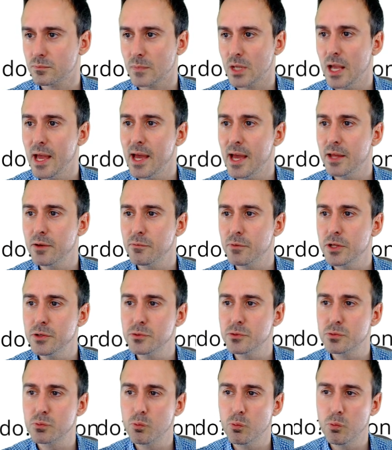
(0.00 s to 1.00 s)
and we
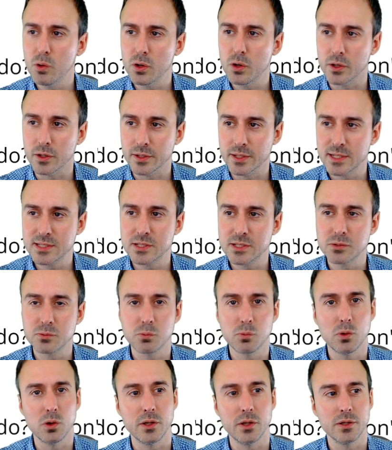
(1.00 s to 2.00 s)
use wood. This is
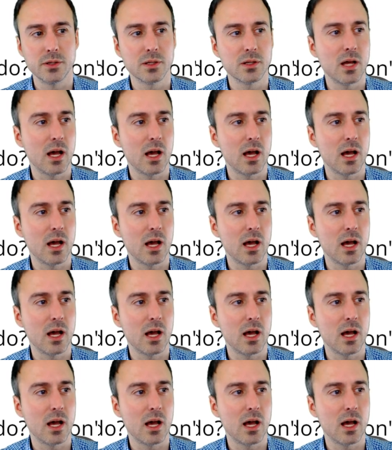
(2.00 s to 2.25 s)
wood.